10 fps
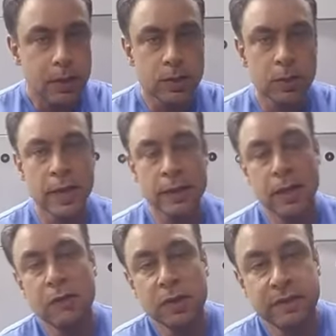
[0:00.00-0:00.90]
So
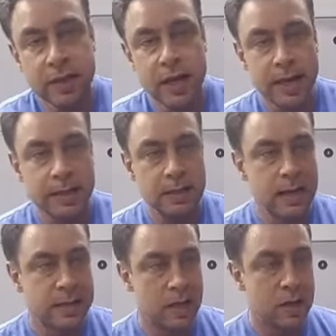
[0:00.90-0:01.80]
it would fit in nicely.
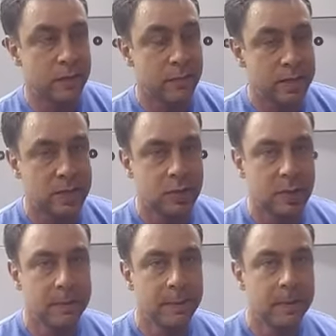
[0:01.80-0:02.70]
Let's say you have a business
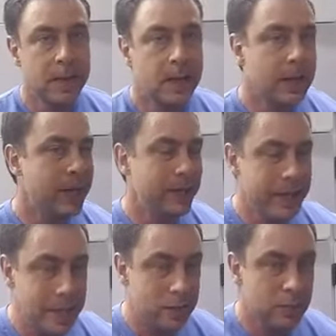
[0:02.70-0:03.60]
trip and you
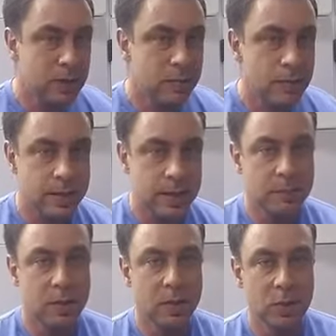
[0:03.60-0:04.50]
can't go to the gym as is
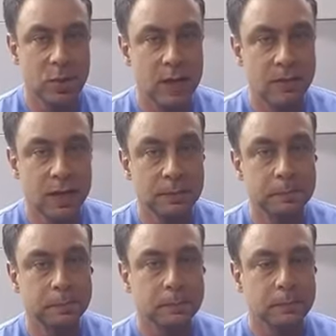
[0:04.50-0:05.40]
because you're traveling
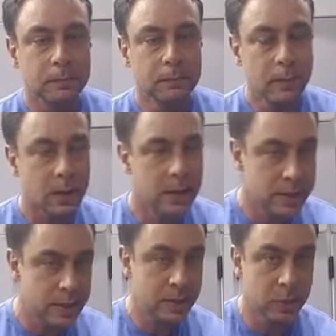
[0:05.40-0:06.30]
and
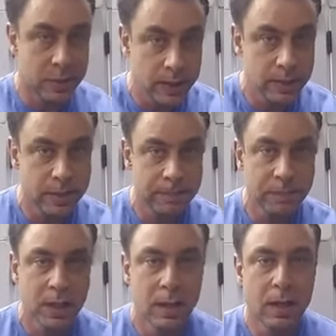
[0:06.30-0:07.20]
there's a hotel gym.
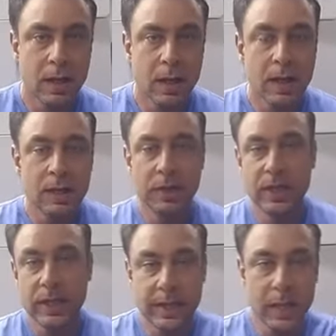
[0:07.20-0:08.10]
So you
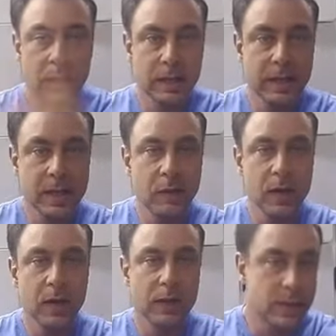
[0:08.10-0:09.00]
just take your existing
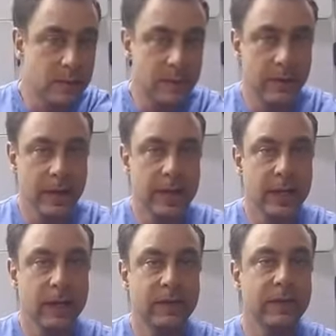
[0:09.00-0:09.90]
workout, chop everything in
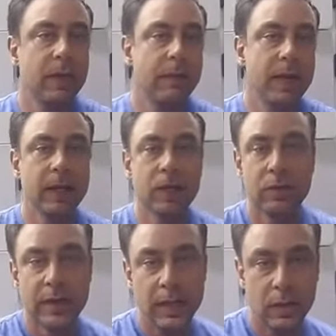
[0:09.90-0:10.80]
half and make that your
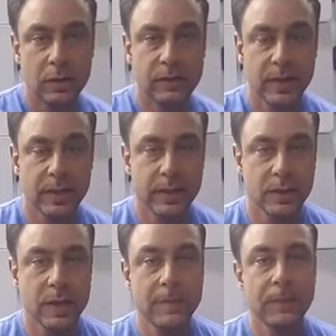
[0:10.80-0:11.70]
deload, for instance,
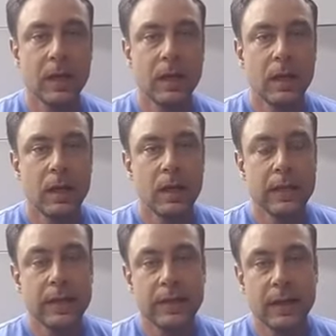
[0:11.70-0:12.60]
okay?
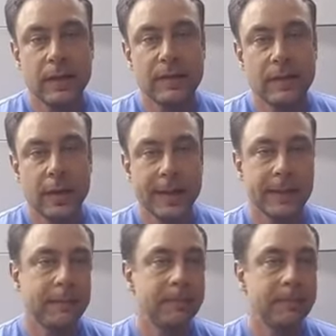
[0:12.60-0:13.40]
That's done for like